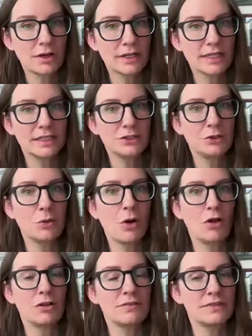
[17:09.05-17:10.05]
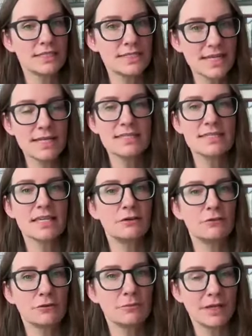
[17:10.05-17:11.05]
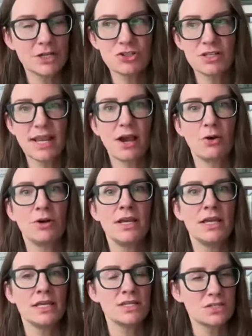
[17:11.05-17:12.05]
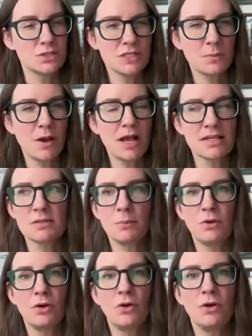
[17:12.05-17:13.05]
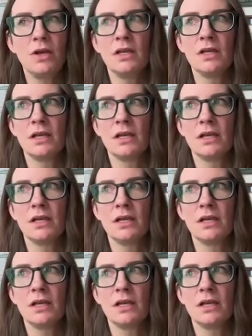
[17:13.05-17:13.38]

on getting you all of these dates and information out soon as possible.